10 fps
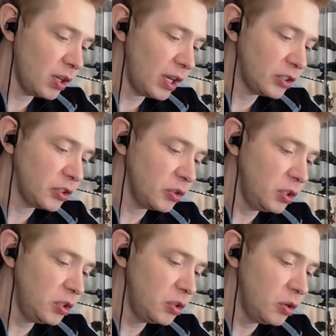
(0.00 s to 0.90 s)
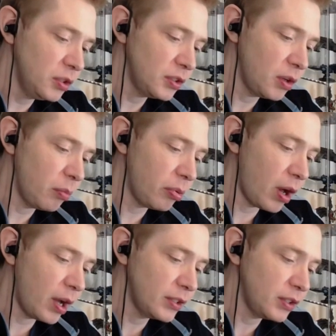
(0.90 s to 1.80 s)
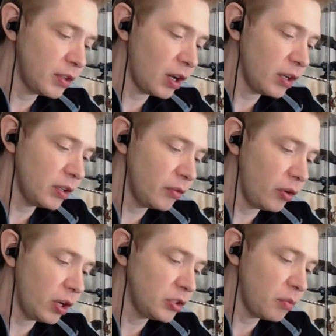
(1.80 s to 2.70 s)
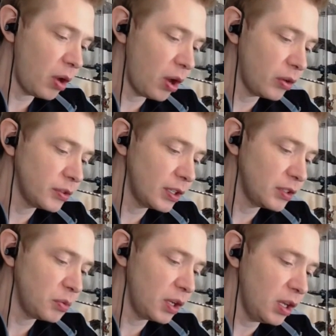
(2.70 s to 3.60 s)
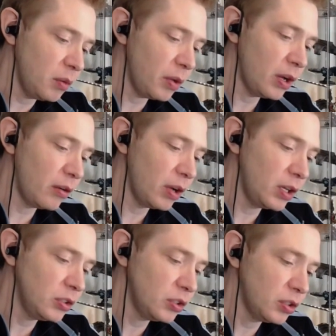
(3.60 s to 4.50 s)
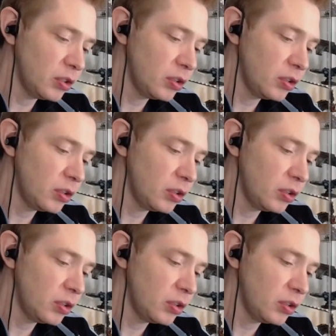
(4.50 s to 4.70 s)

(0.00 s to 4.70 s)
excluding units comprised entirely of Gretchen models, has been hit by a ranged